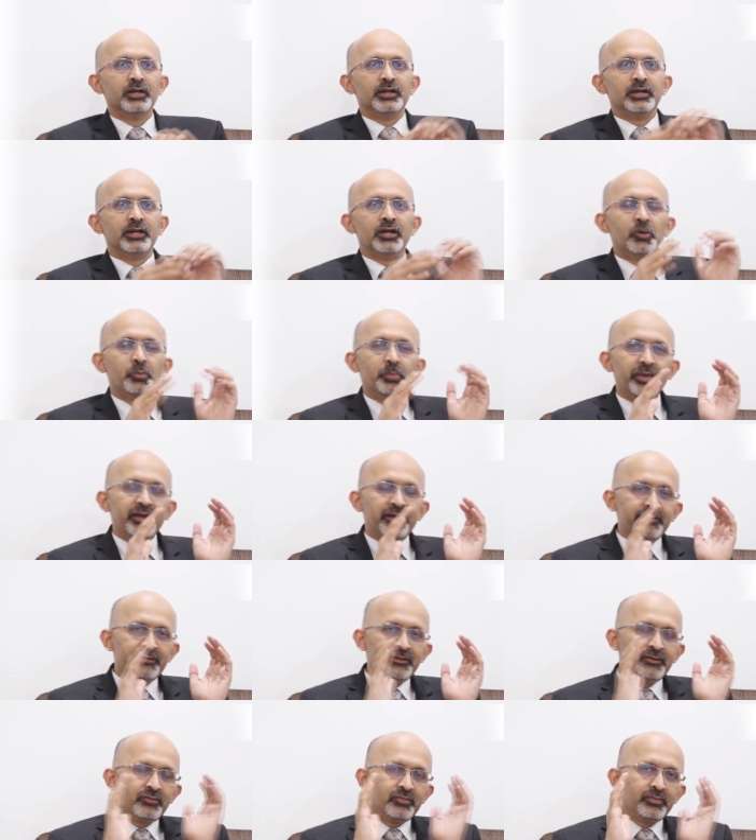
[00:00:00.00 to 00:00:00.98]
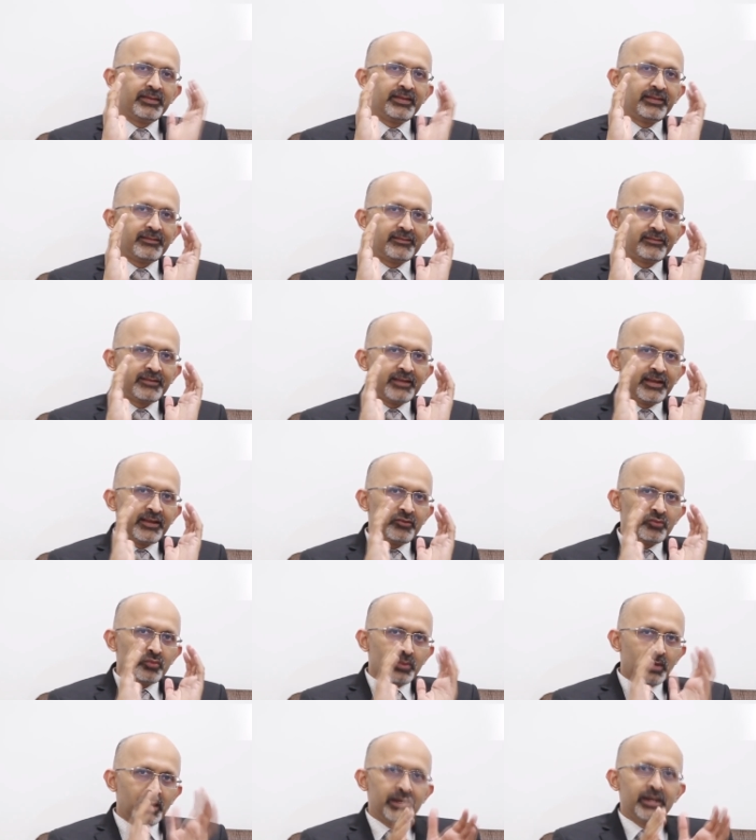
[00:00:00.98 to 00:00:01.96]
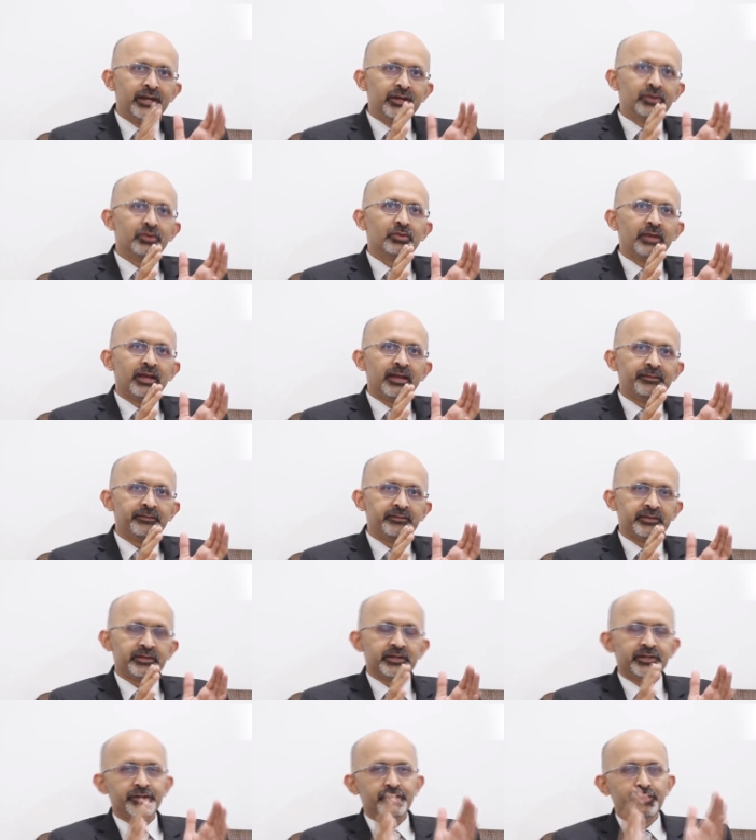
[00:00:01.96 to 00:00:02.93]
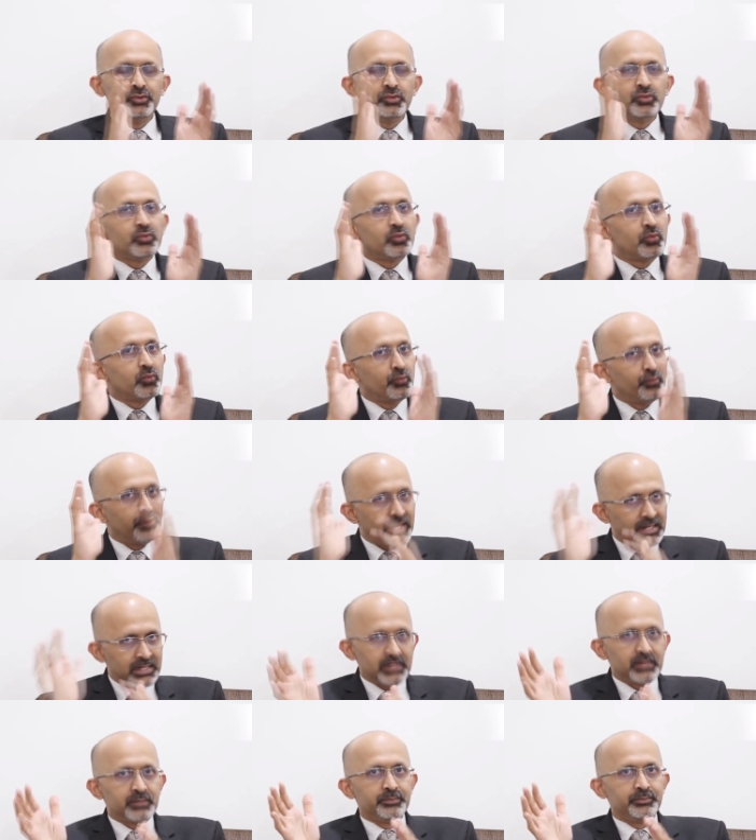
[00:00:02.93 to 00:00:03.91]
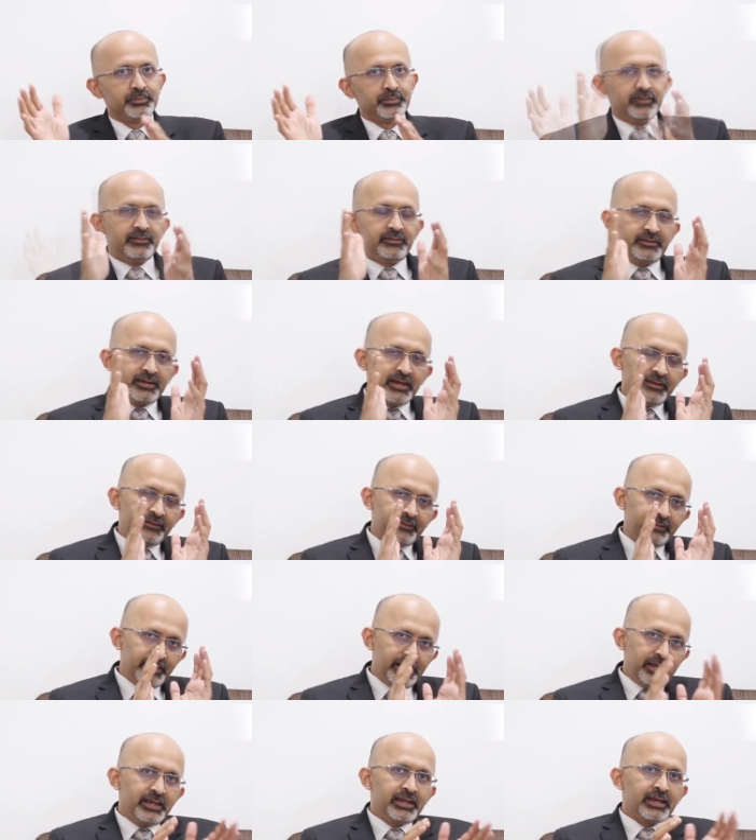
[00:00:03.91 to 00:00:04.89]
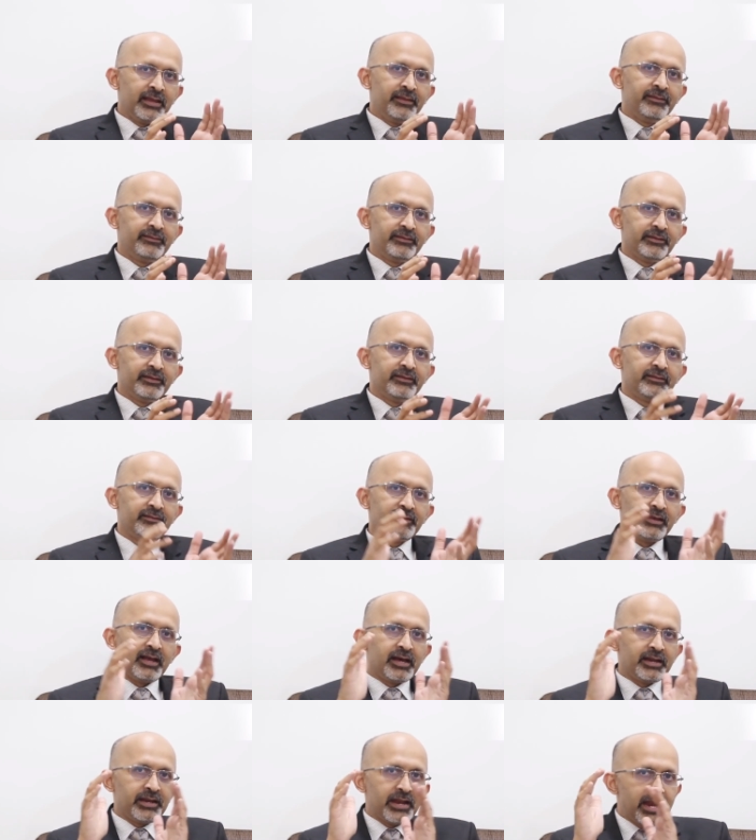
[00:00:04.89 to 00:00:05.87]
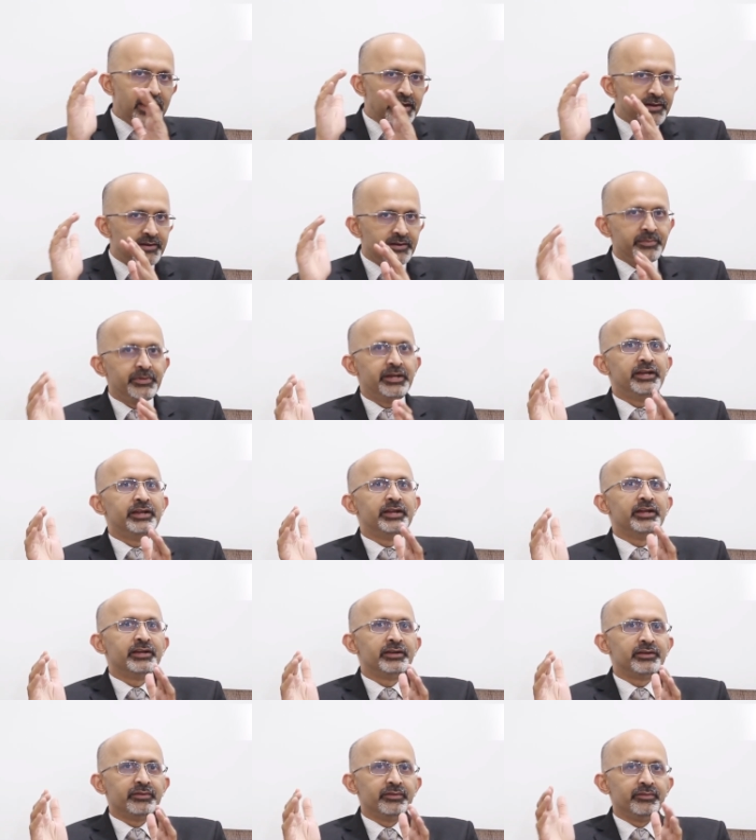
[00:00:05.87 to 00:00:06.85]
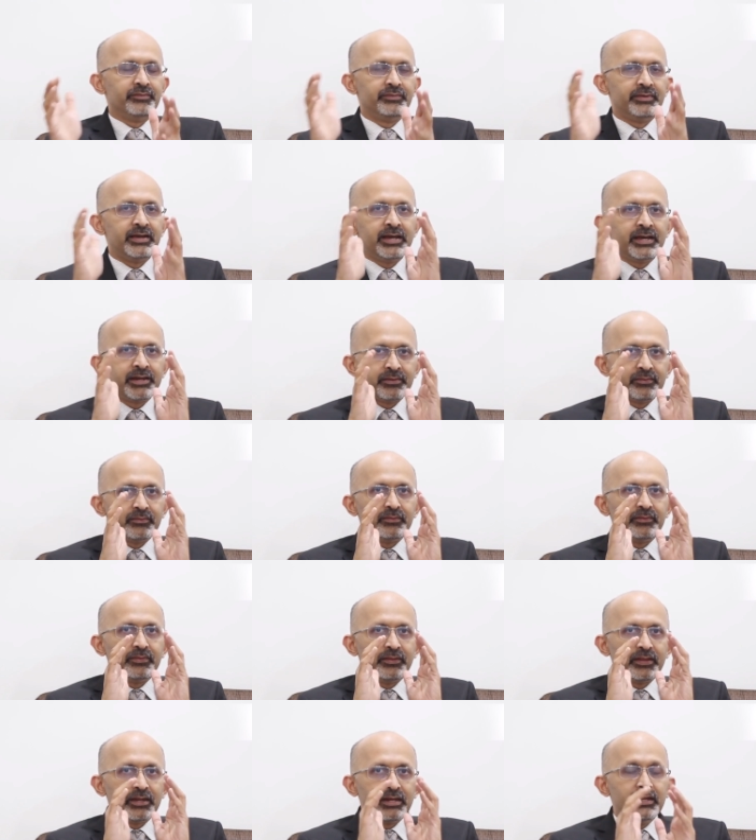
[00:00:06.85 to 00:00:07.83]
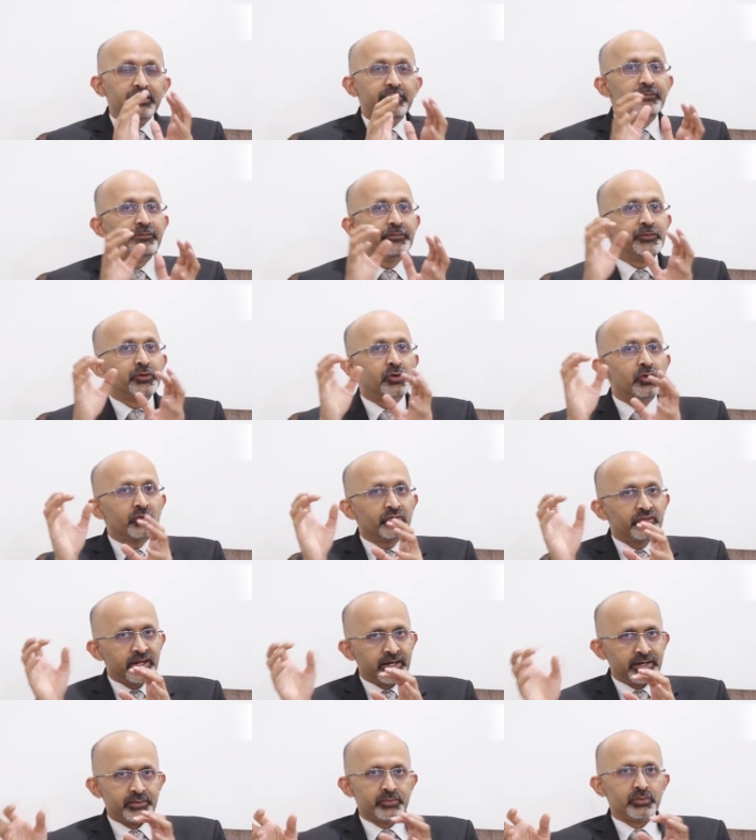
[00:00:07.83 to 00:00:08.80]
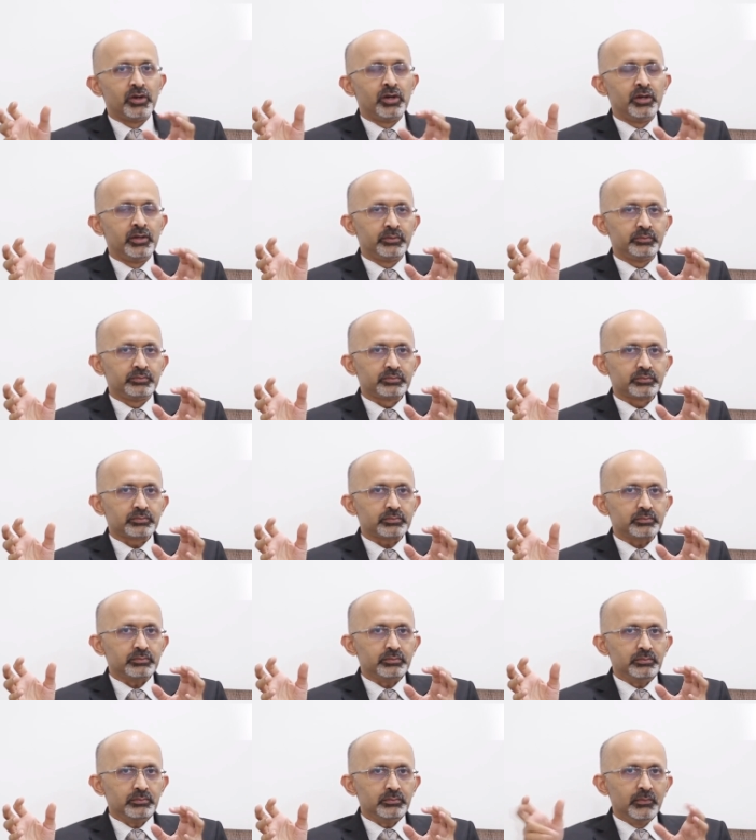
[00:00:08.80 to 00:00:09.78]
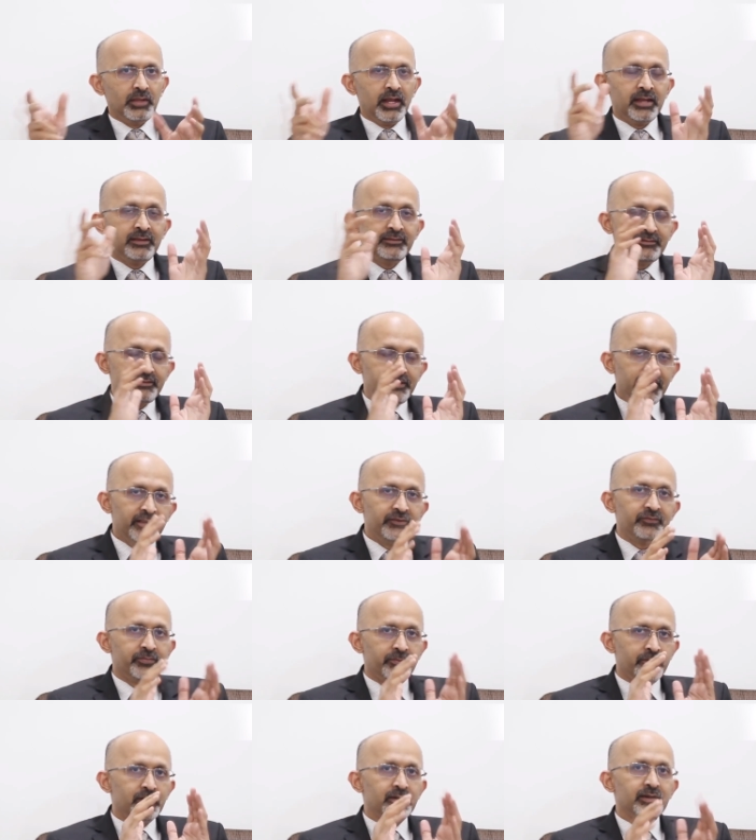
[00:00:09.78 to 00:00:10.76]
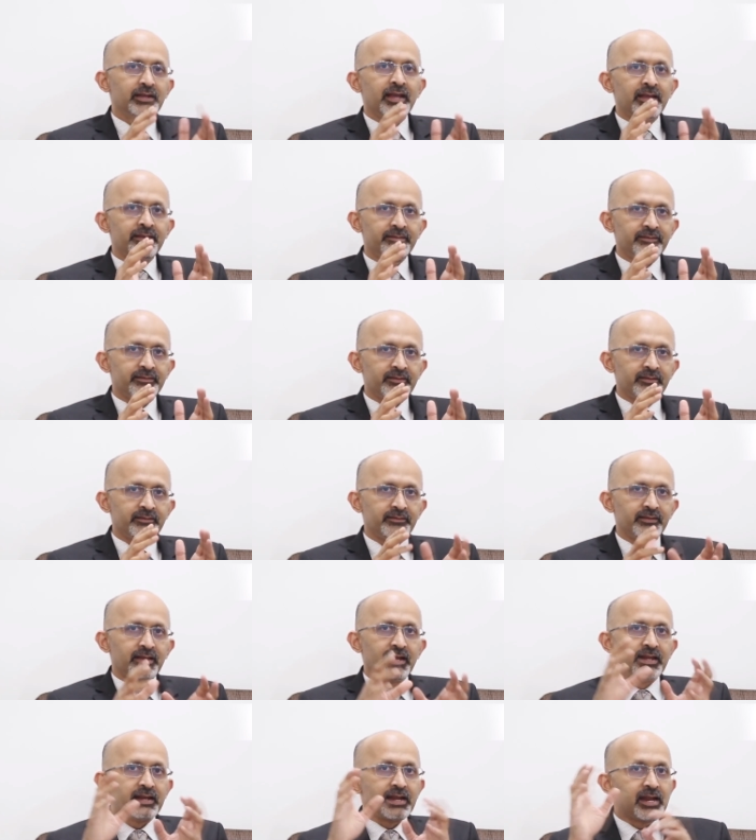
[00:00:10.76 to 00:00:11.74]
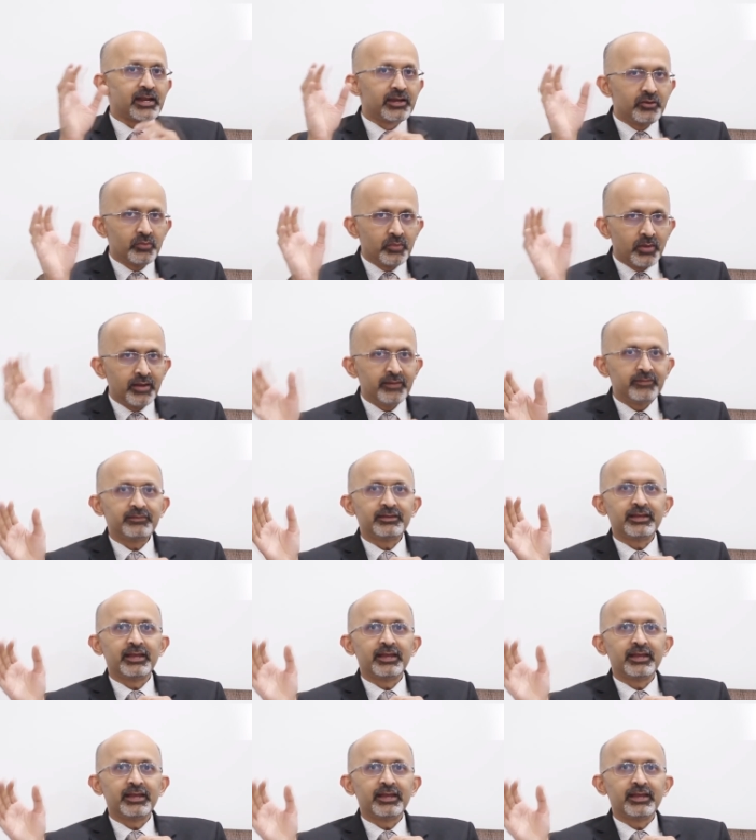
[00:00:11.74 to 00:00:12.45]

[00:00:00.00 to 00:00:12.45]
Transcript: Now patients with stage 1 and 2 cancer do well. Stage 3 cancers are intermediate where the lymph nodes are involved and stage 4 cancers are advanced